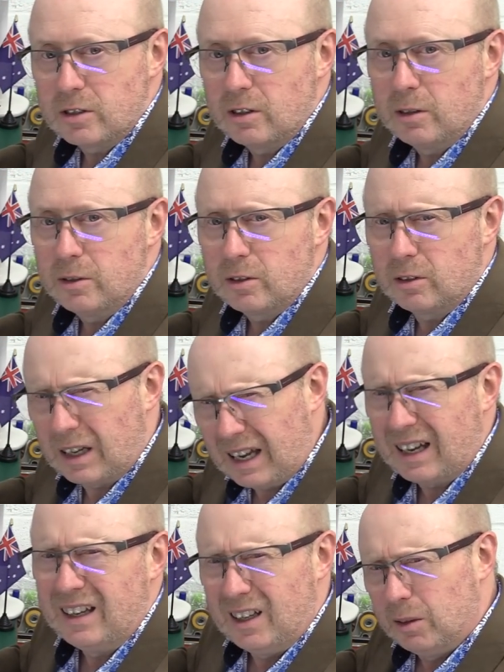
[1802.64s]
through and thought,
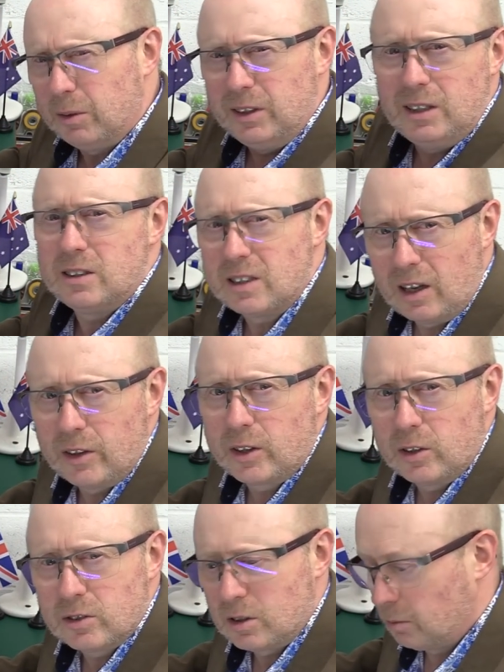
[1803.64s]
ah, we need to tell the
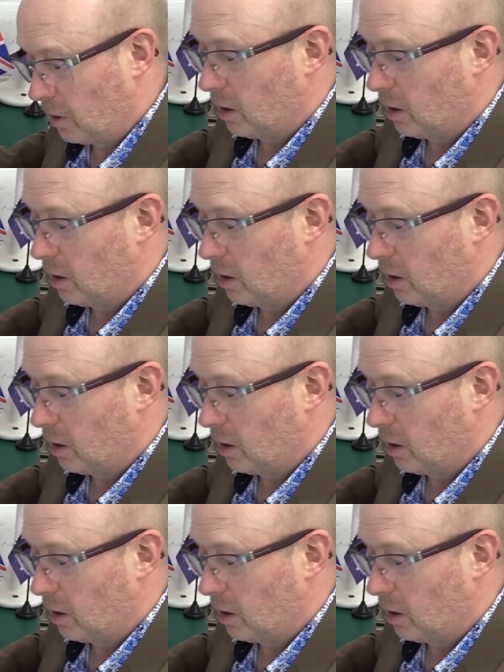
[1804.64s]
customer